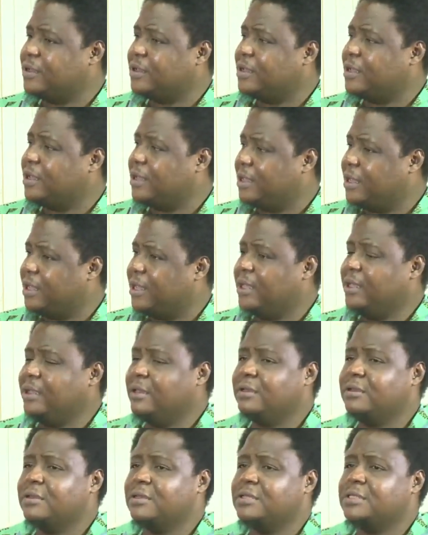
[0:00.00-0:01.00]
It's not
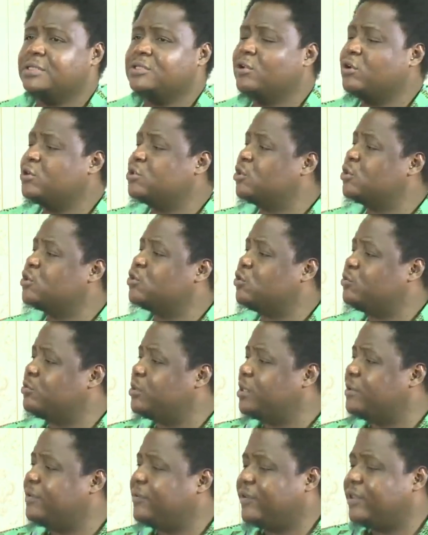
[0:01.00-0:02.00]
just to giving them
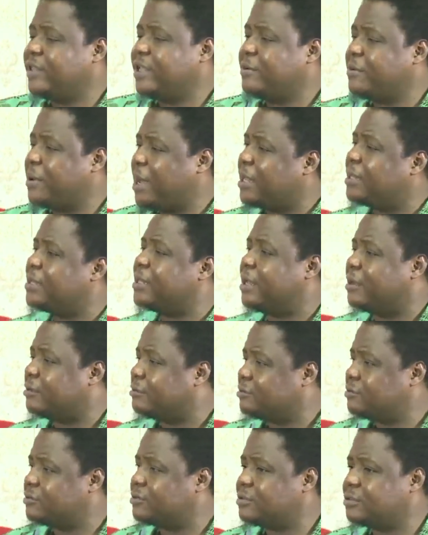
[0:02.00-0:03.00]
handouts.
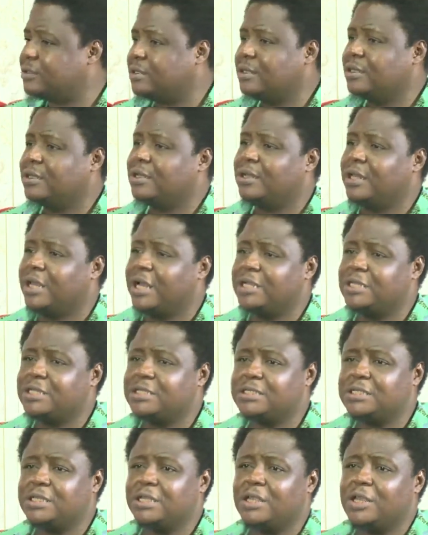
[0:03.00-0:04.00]
Like this thing they used to
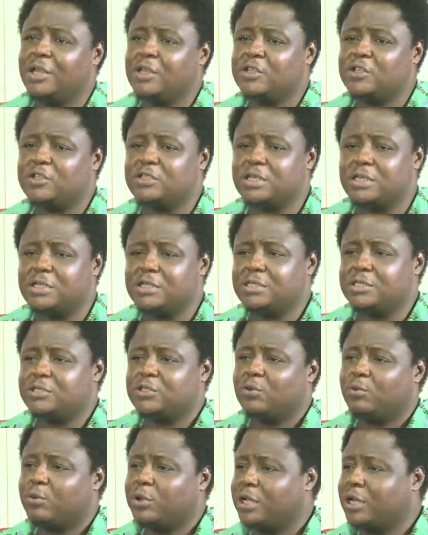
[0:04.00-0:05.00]
say, teach somebody how to
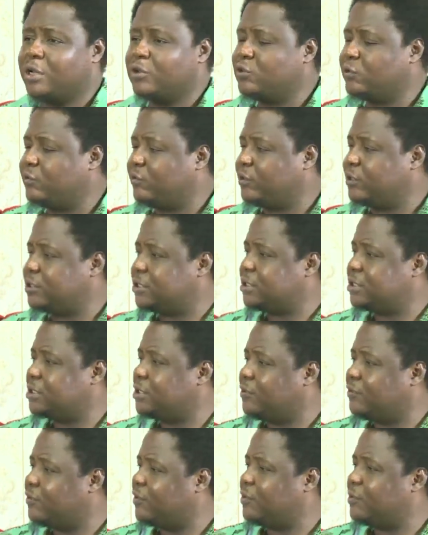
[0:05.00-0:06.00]
fish instead of giving the person
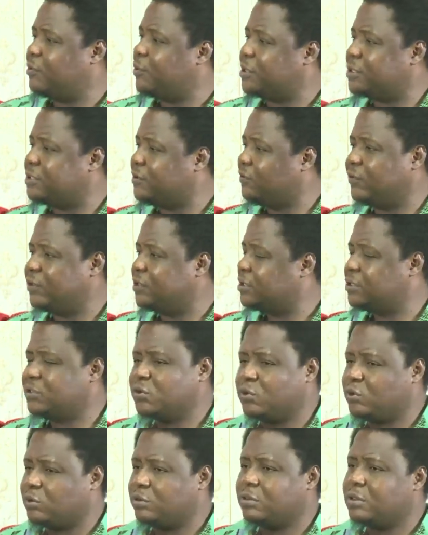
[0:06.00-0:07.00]
fish. No,
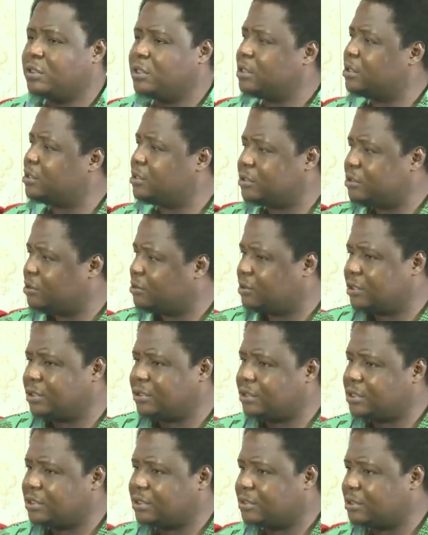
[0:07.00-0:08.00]

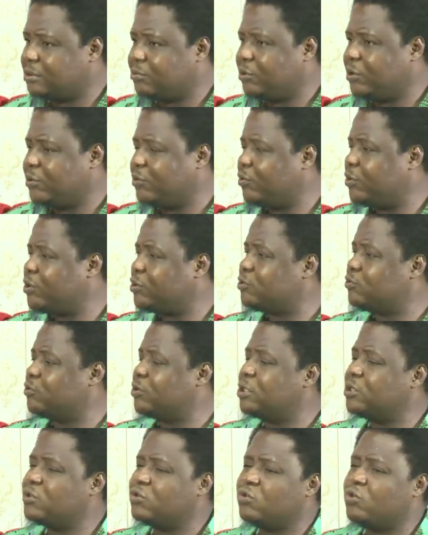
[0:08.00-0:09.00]
we need to go
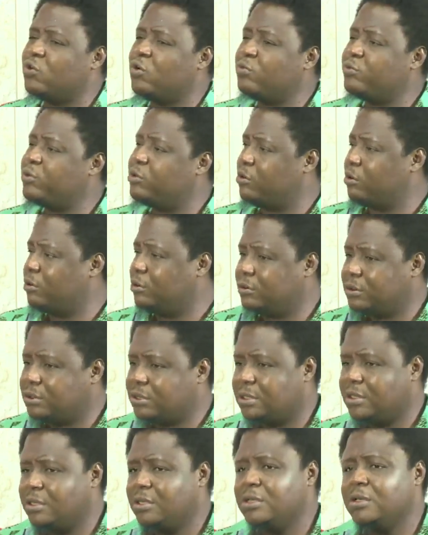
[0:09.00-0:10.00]
beyond all
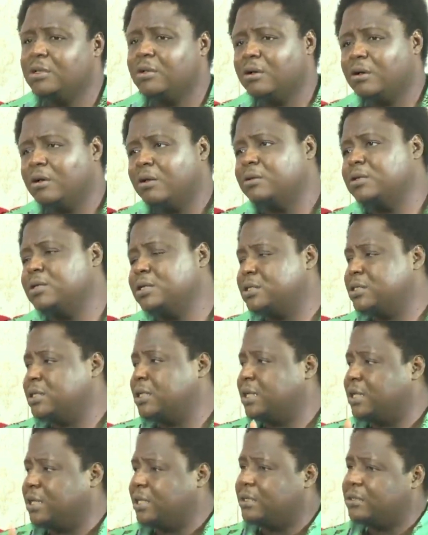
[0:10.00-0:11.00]
these,
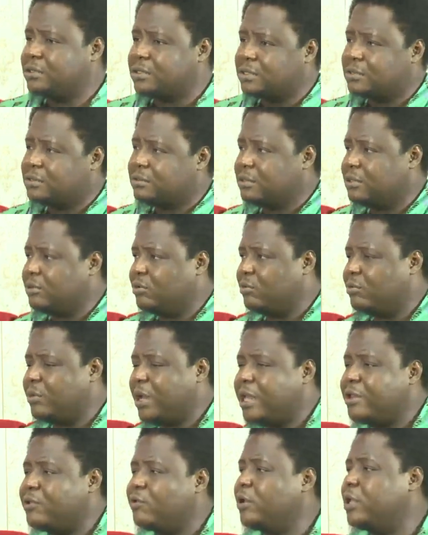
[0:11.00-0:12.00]
minor
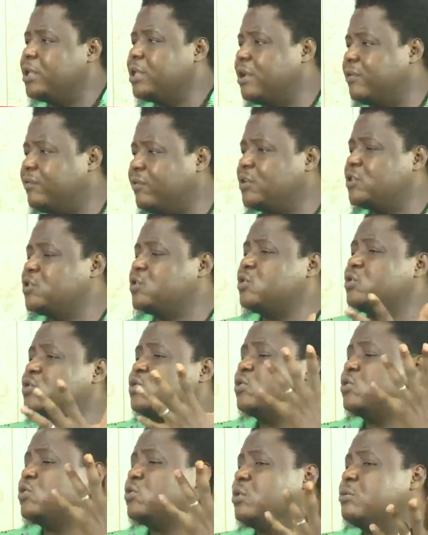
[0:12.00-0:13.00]
interventions to something
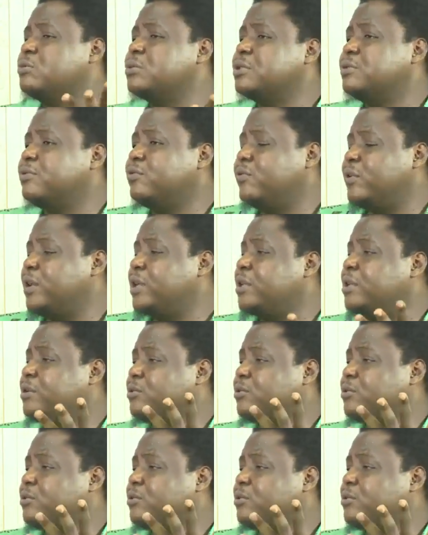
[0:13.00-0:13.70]
very robust.